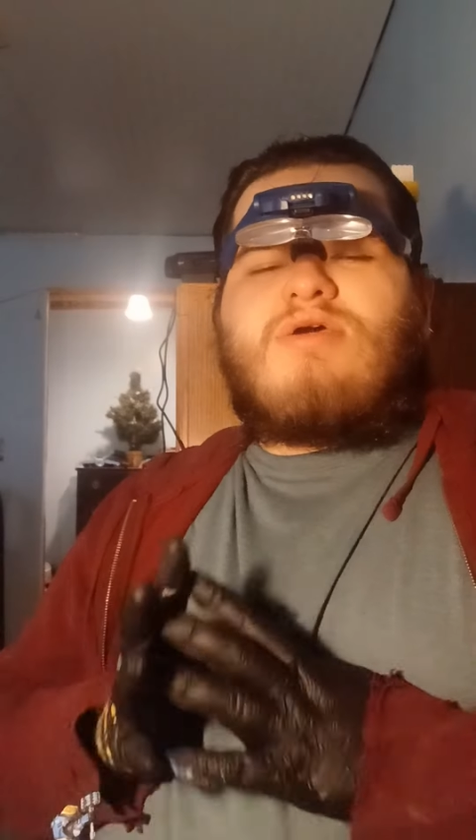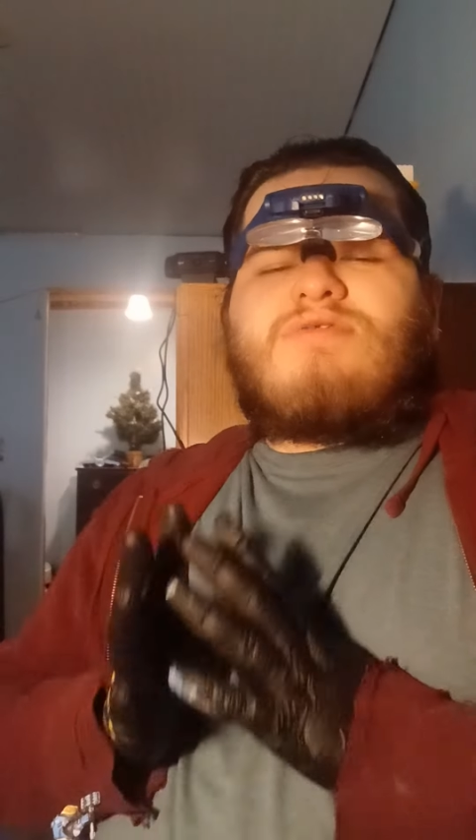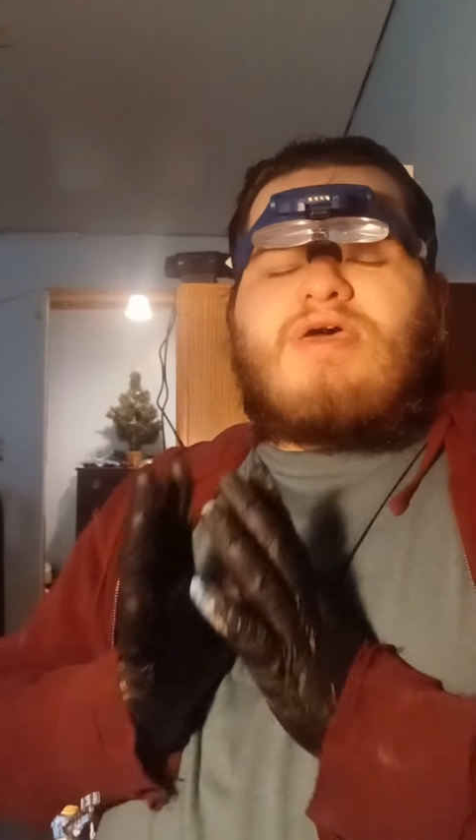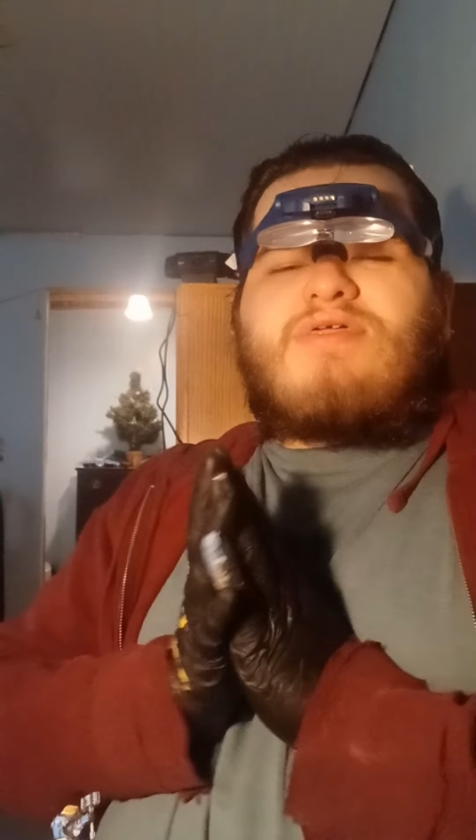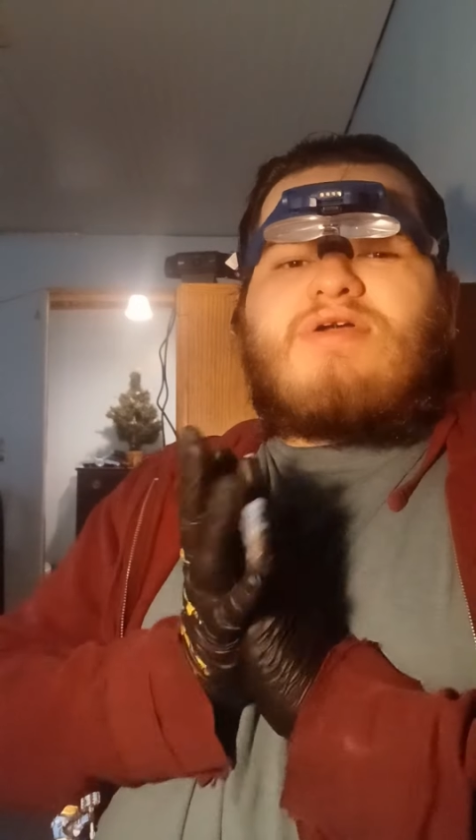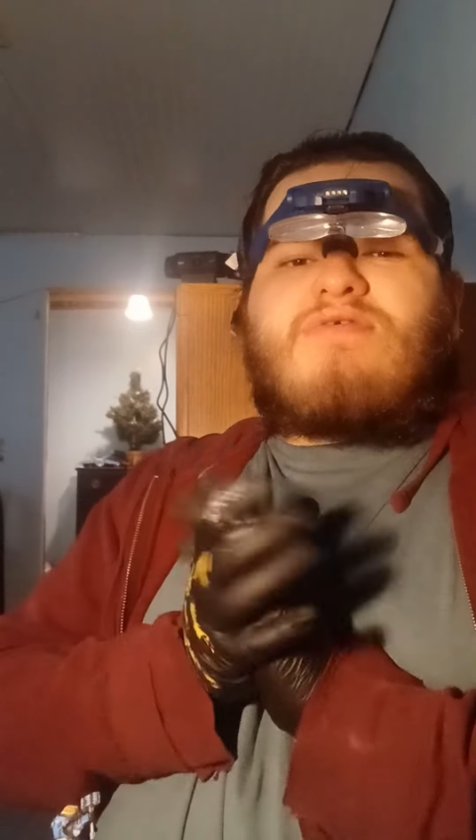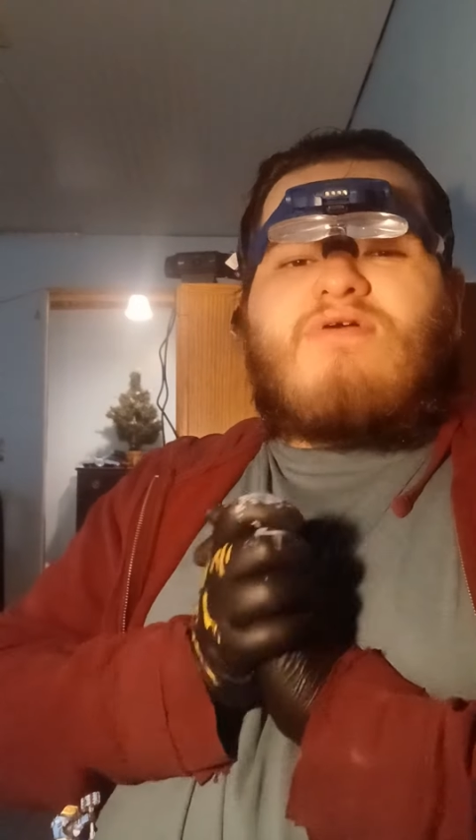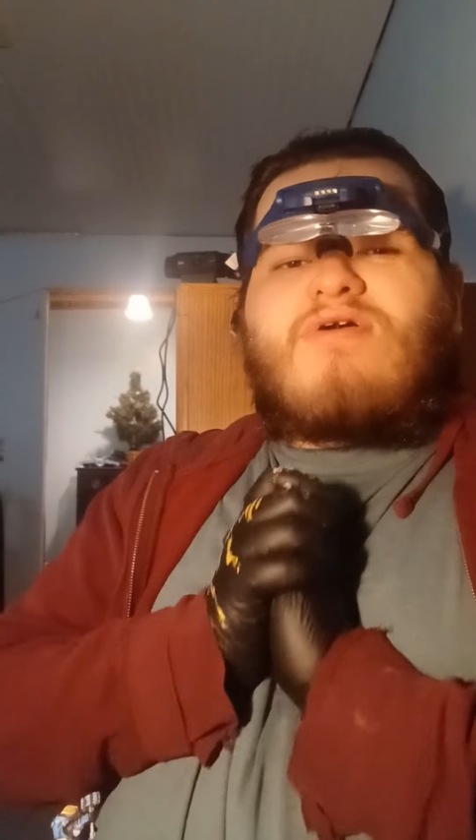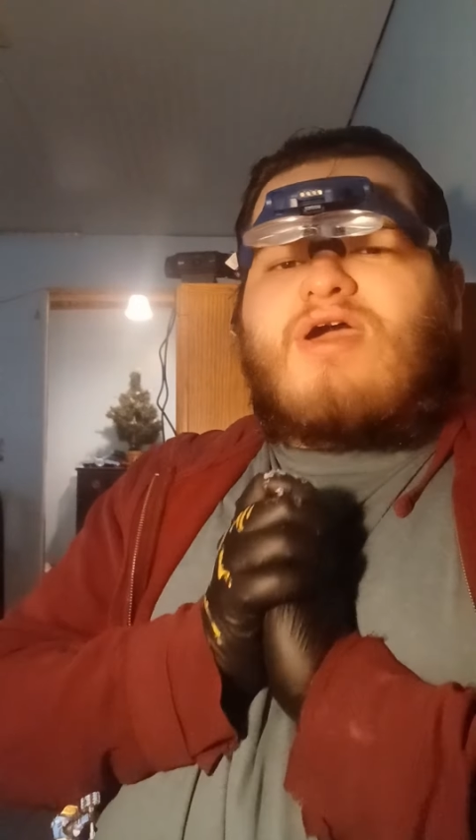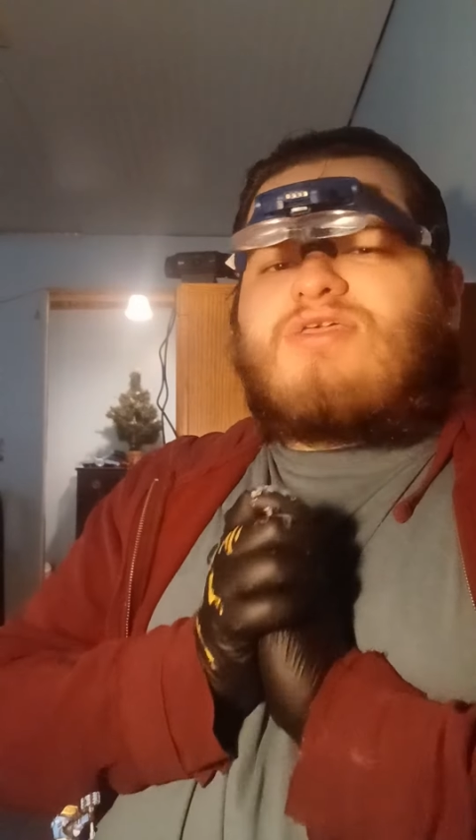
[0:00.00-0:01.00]
Now that you've
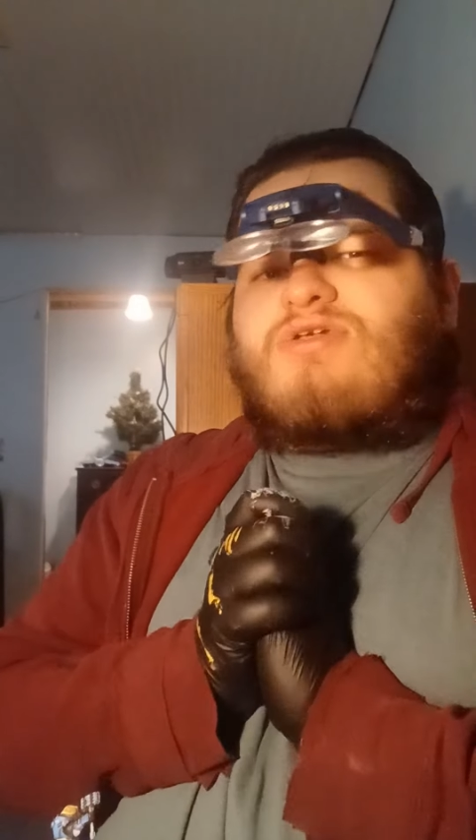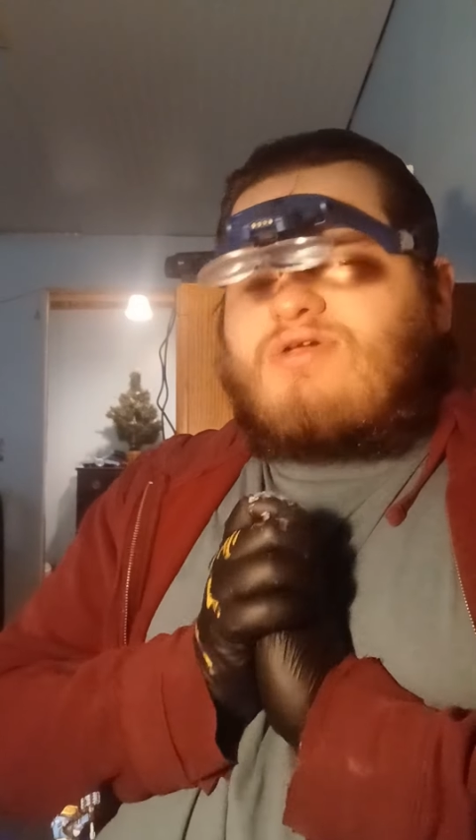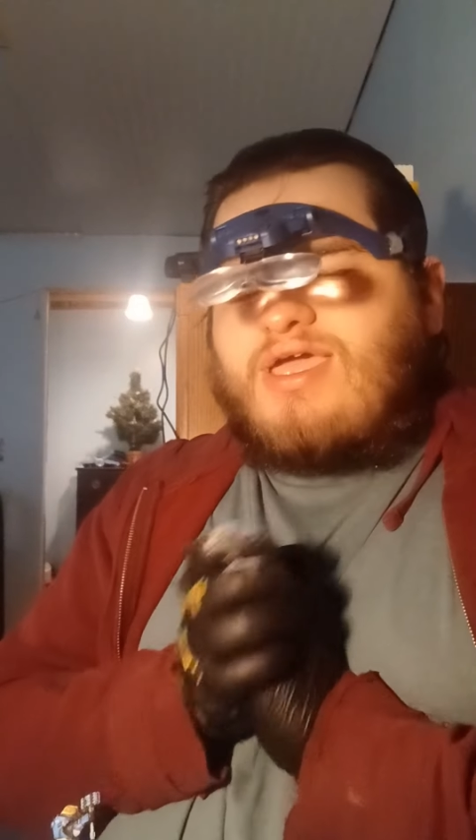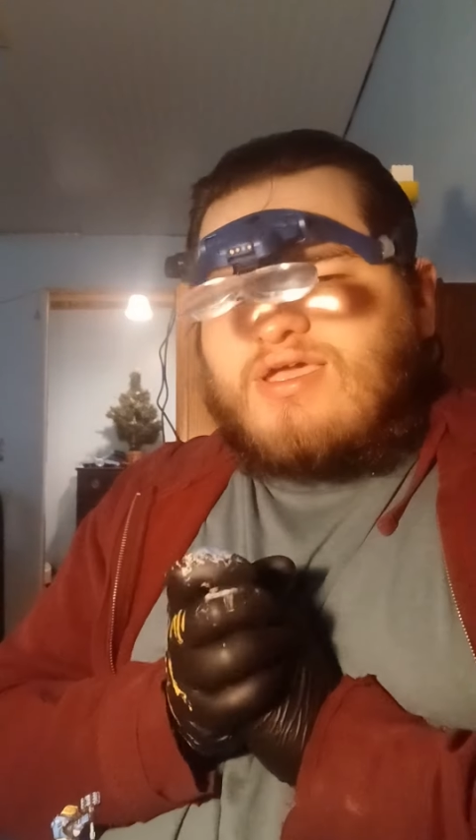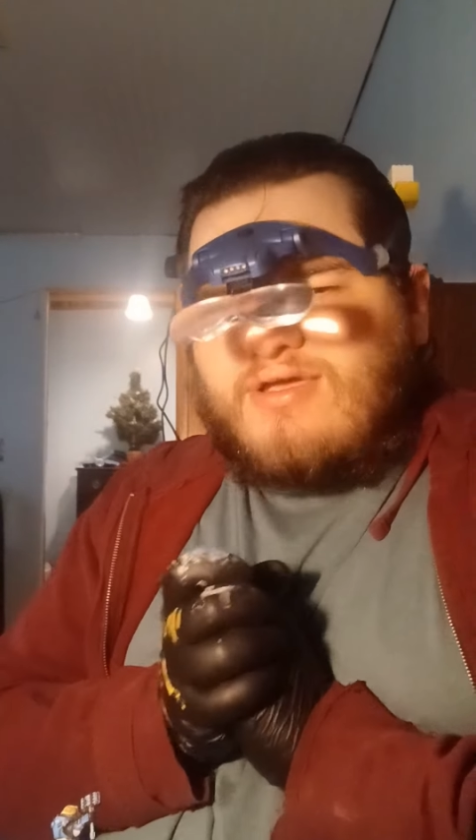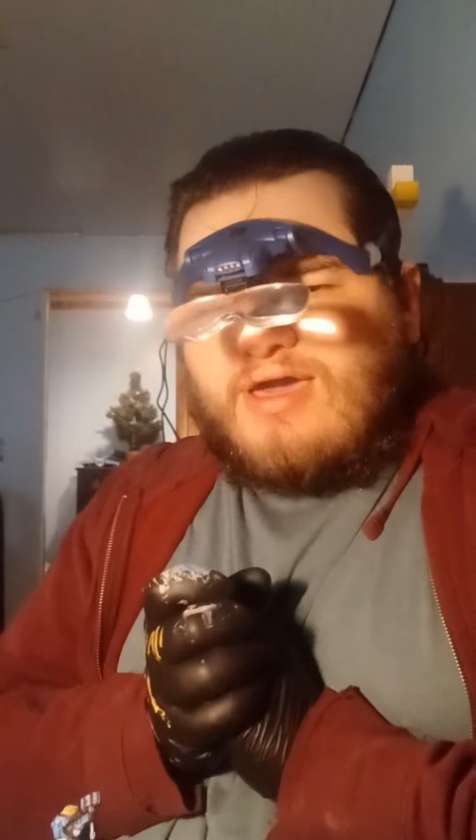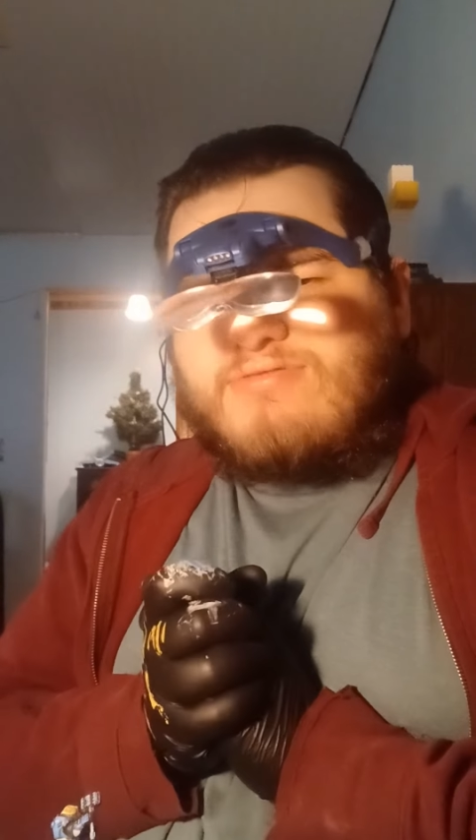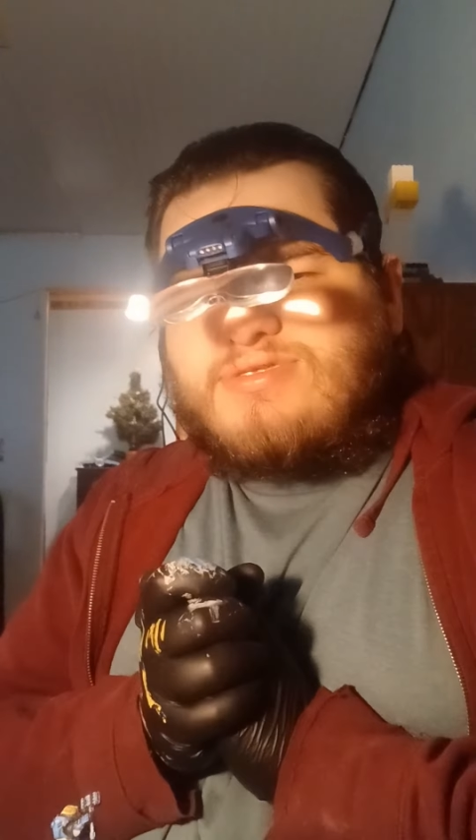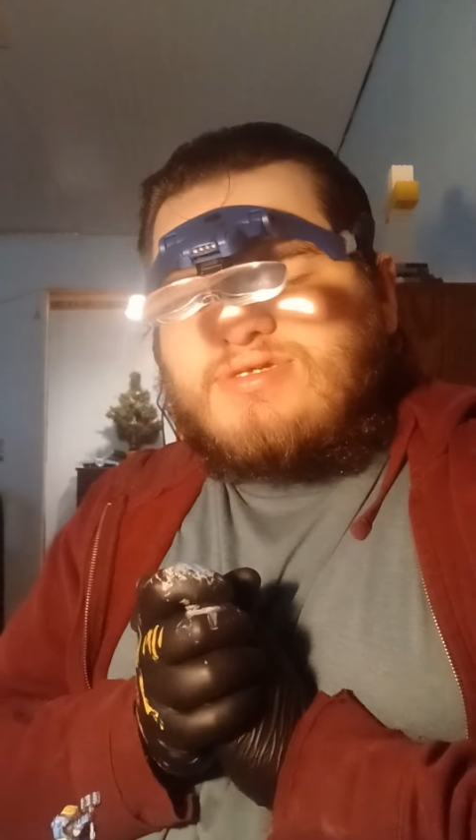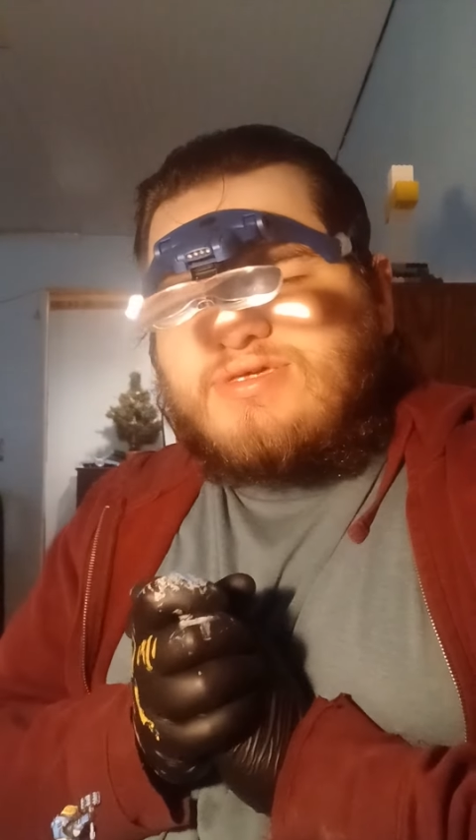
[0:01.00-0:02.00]
all gotten your anger
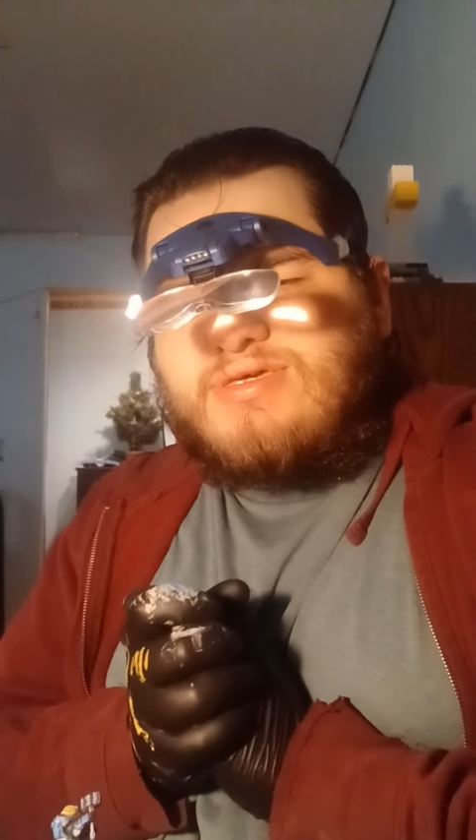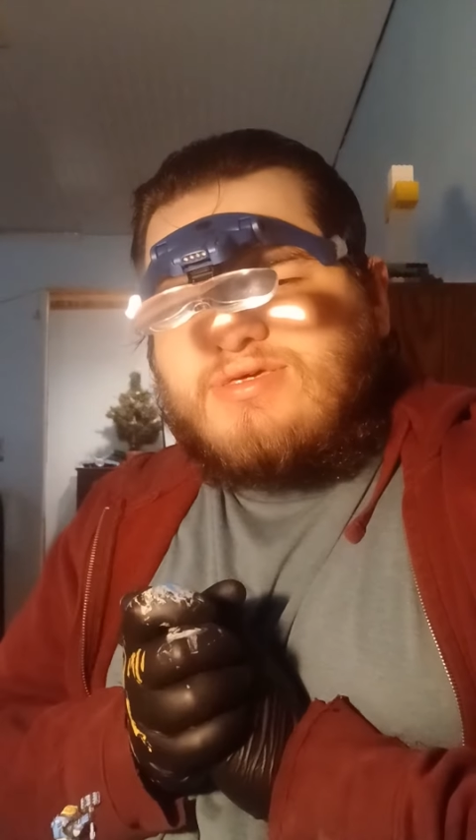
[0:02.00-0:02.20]
out,